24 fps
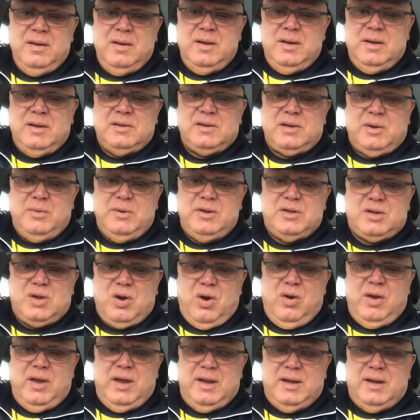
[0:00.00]
So he's
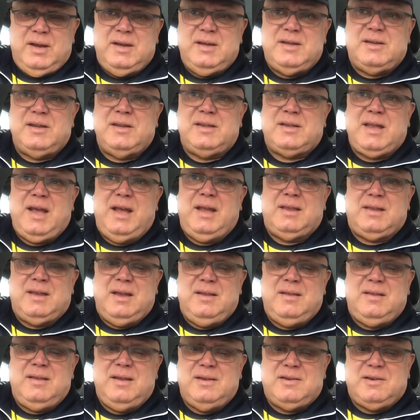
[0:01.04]
got in and he said, "Dad,
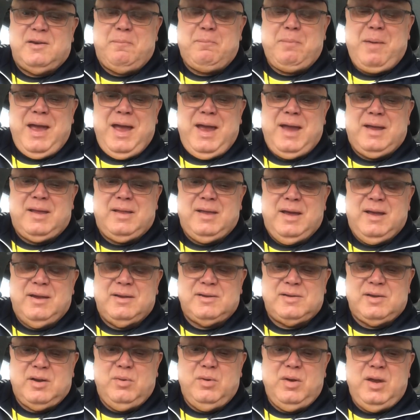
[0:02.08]
there's a bag there."
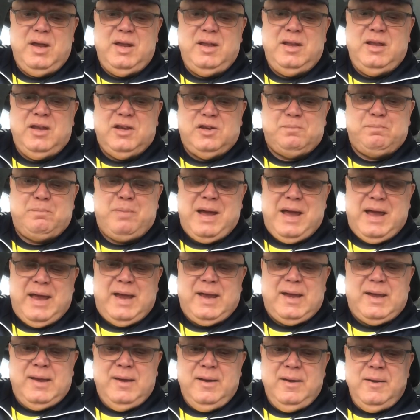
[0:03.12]
So in this
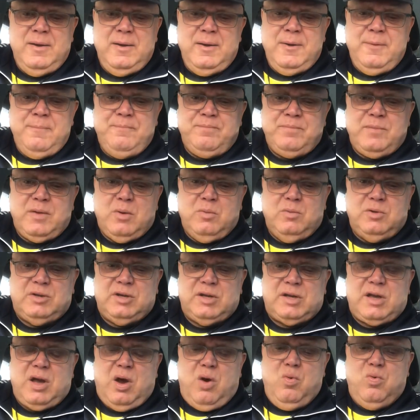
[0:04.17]
bag was
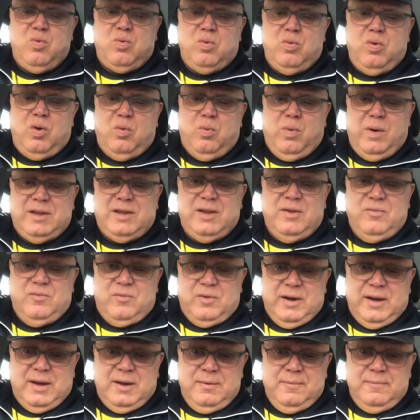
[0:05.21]
a wedding
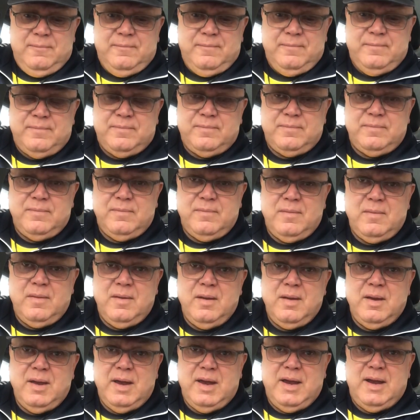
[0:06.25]
ring
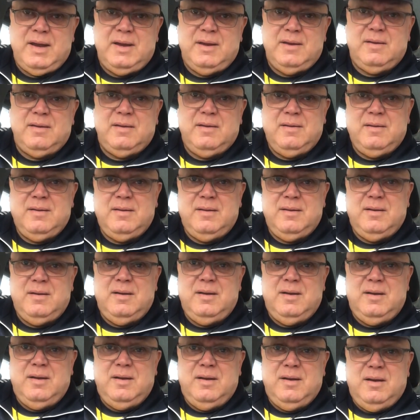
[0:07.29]
and
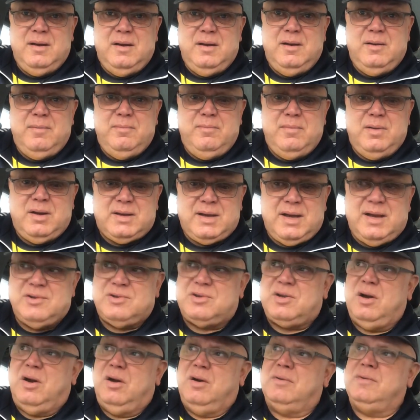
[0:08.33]
a
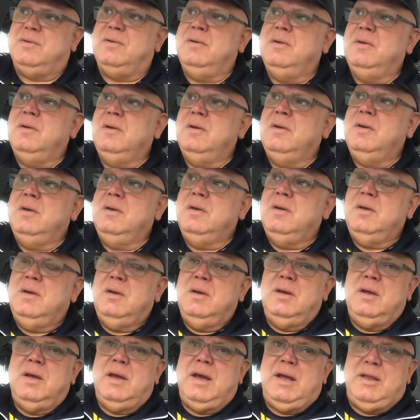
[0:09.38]
cash card.
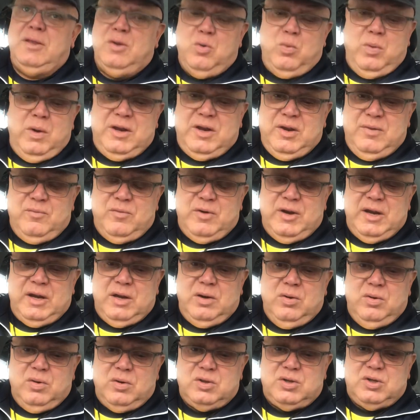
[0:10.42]
And the wedding
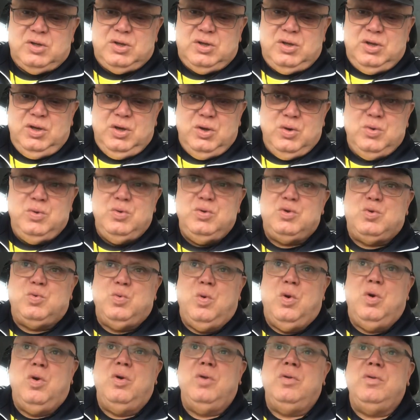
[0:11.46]
ring looked used,
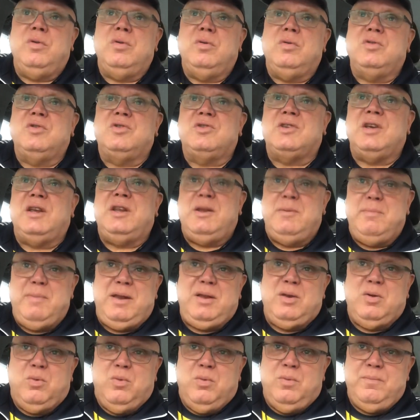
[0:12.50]
worn and
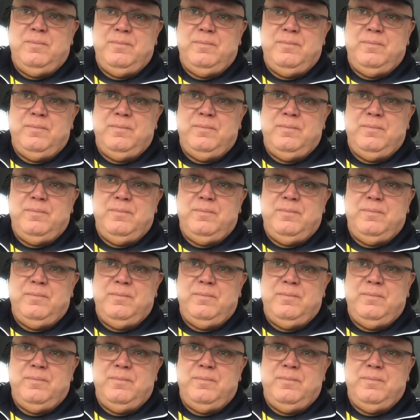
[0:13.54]
sentimental.